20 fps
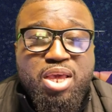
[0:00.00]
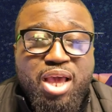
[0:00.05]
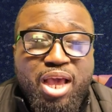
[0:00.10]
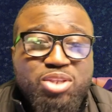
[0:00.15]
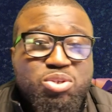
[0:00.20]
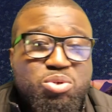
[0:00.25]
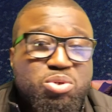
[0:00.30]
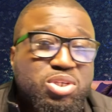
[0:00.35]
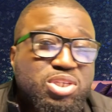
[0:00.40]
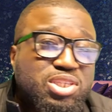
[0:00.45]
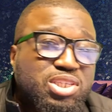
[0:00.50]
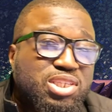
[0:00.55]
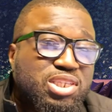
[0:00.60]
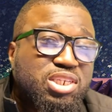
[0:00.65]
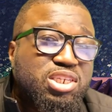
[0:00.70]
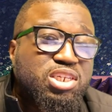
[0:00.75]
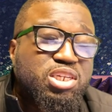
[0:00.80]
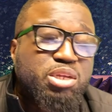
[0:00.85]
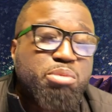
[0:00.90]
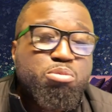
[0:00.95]
As you can
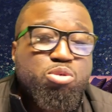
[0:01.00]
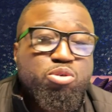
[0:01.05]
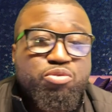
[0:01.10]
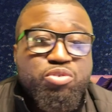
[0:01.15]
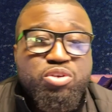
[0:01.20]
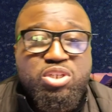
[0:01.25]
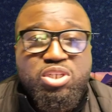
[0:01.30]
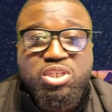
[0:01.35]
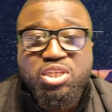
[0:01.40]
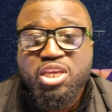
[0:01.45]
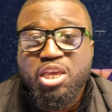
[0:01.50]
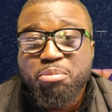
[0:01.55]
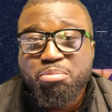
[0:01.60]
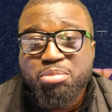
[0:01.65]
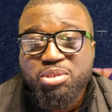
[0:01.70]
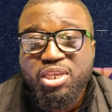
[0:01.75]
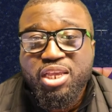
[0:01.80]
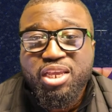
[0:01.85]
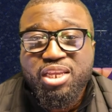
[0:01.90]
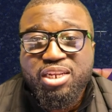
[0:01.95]
see in the movie, she kept
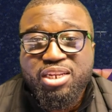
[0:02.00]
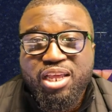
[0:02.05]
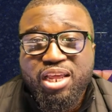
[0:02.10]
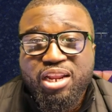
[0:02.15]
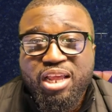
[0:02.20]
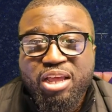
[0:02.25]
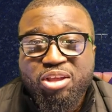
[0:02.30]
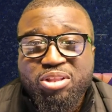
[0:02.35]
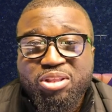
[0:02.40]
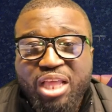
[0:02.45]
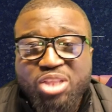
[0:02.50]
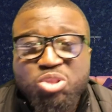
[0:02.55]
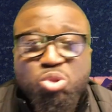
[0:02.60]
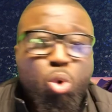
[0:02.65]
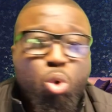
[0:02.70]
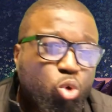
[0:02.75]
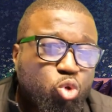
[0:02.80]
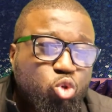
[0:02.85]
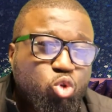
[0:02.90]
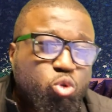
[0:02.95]
saying that I
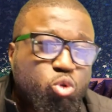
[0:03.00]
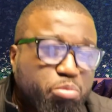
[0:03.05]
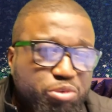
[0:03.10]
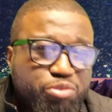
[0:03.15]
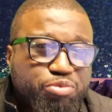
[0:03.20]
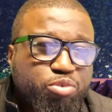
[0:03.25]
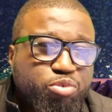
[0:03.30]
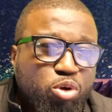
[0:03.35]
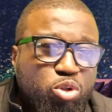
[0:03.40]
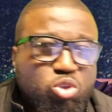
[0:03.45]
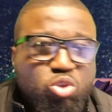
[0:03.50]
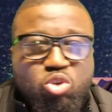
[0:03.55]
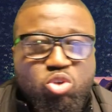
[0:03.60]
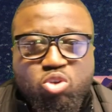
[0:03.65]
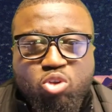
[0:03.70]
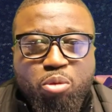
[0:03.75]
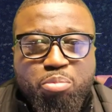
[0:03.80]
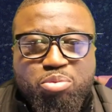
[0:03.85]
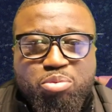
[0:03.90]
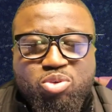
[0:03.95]
told you before to
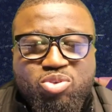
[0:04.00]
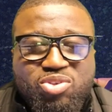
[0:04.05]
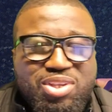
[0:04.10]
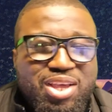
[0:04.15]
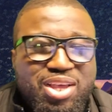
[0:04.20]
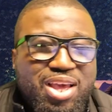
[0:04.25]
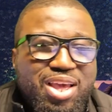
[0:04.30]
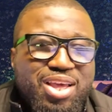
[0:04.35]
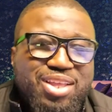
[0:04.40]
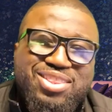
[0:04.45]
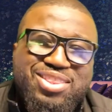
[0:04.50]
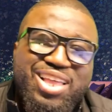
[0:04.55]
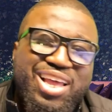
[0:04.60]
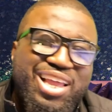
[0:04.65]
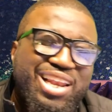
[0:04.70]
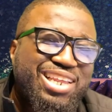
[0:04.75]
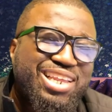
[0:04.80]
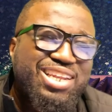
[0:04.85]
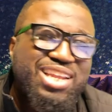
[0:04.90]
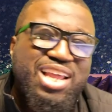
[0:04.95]
stop using.
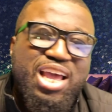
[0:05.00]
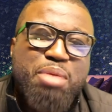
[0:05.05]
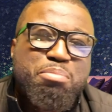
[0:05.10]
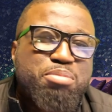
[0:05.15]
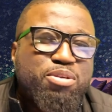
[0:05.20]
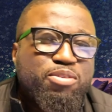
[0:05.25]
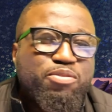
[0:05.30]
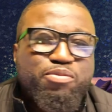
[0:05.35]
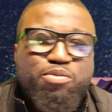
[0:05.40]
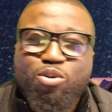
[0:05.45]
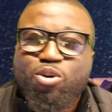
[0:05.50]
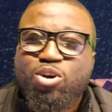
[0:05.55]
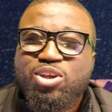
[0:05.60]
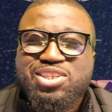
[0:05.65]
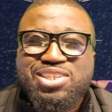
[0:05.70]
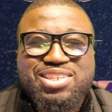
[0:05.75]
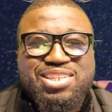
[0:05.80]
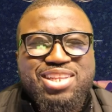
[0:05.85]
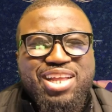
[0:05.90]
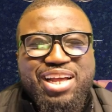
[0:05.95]
Telling her before
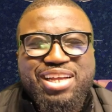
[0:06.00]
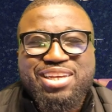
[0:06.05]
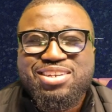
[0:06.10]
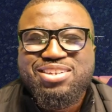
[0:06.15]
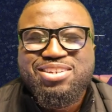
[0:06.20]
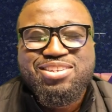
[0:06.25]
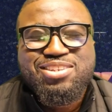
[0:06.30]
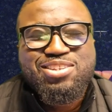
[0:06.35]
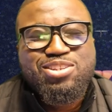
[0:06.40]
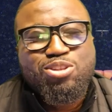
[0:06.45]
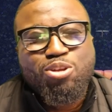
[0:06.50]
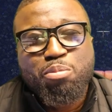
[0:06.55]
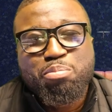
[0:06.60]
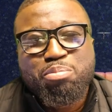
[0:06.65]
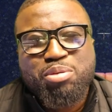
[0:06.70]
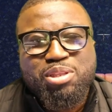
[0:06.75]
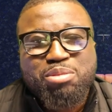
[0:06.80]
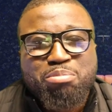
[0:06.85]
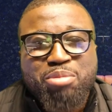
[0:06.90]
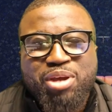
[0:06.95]
is not gonna
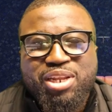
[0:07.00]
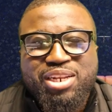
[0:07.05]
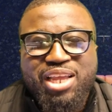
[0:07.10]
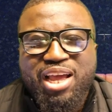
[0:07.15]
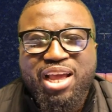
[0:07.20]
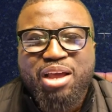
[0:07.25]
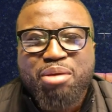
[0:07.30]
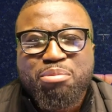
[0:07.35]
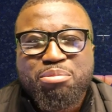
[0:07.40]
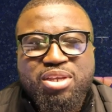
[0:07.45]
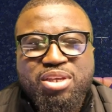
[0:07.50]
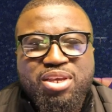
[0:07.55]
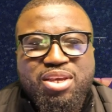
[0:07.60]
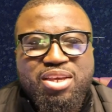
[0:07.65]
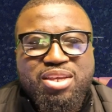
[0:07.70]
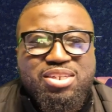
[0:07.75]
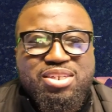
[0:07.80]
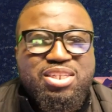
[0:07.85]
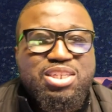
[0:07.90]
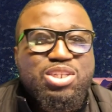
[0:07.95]
stop it, madam.
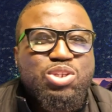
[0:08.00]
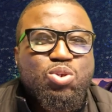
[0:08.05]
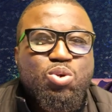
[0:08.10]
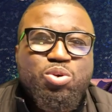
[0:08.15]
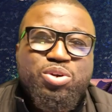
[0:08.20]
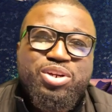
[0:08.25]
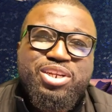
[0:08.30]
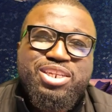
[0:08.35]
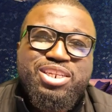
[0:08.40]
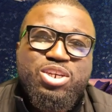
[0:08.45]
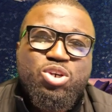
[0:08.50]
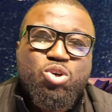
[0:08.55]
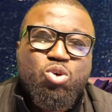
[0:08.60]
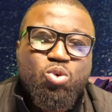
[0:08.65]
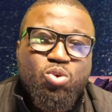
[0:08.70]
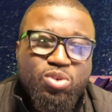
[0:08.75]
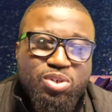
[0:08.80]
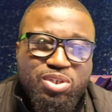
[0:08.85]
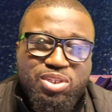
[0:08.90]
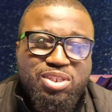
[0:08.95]
She's already
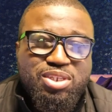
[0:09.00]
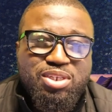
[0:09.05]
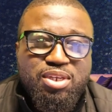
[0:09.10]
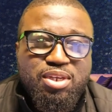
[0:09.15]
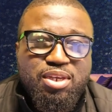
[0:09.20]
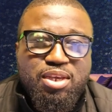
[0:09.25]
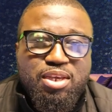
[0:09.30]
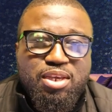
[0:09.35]
hooked.